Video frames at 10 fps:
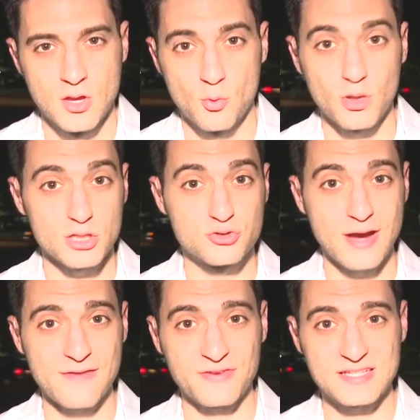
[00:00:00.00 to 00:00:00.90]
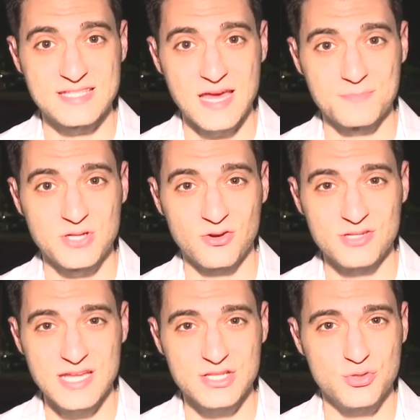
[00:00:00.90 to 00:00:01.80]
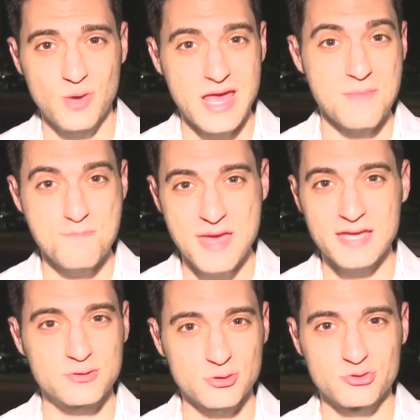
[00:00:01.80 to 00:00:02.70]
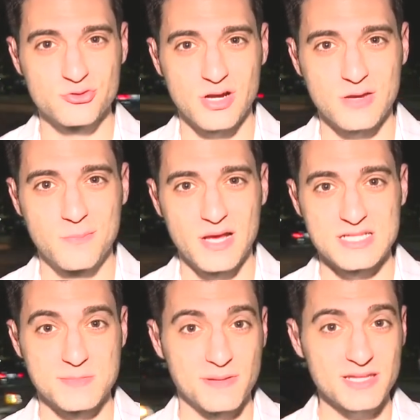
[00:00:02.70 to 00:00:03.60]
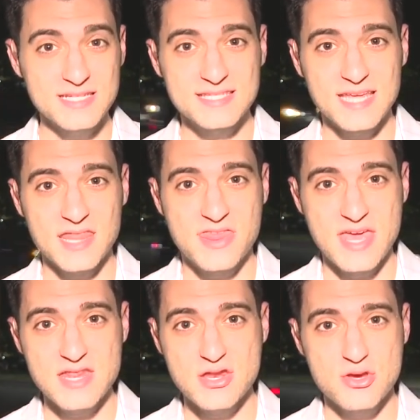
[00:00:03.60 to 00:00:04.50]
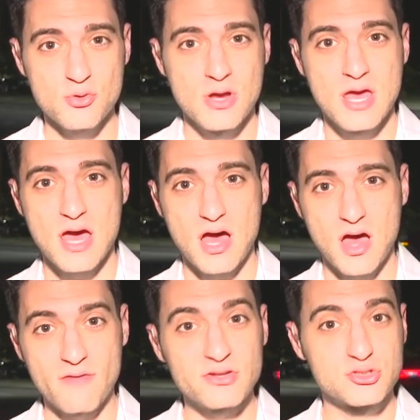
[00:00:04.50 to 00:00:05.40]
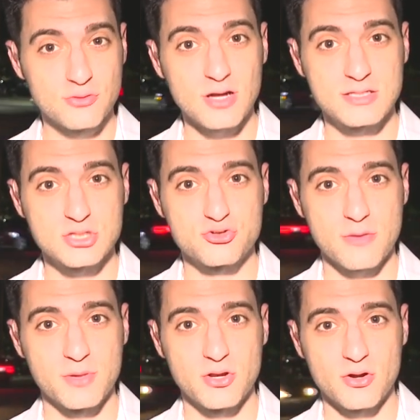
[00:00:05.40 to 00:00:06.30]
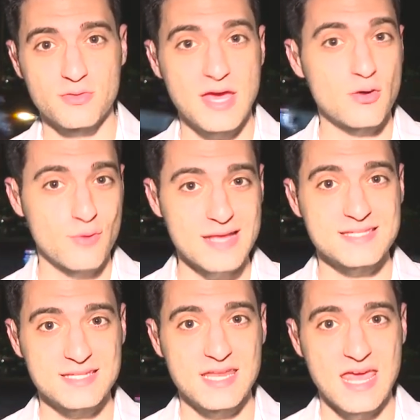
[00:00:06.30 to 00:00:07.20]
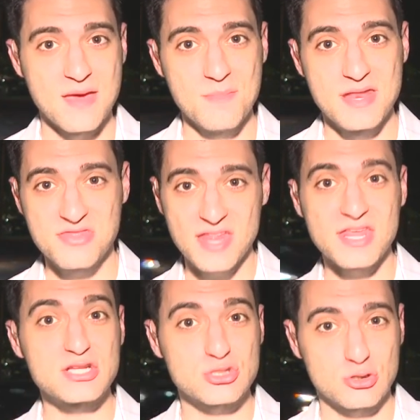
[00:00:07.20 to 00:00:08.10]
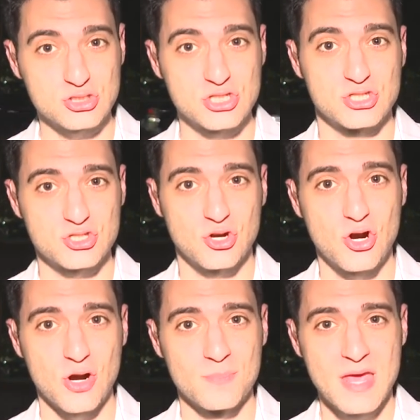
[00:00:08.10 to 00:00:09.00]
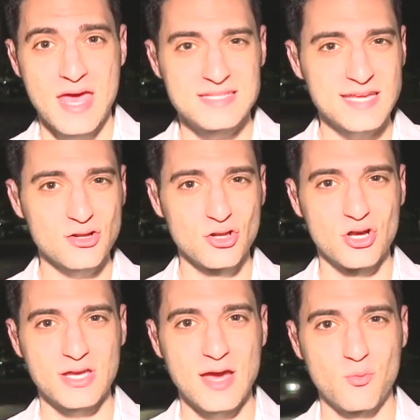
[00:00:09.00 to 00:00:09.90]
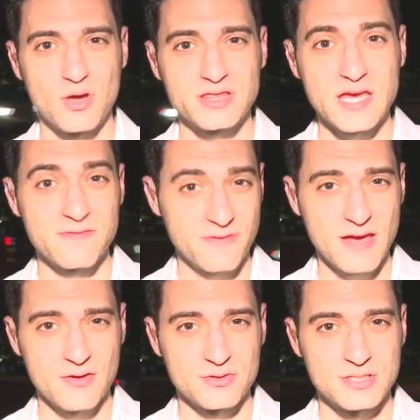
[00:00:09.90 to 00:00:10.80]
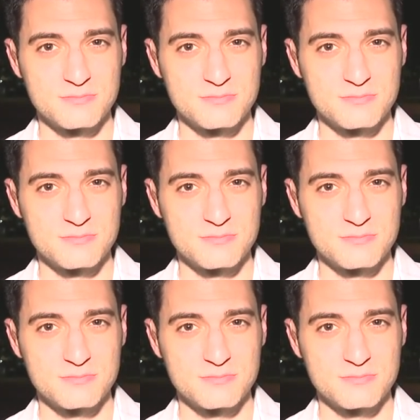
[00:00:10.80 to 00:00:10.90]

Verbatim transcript: well, a traffic stop turned into a major drug bust. Police said they knew uh, of a drug distributor. They arrested him and then they searched his car. And take a look at what they found.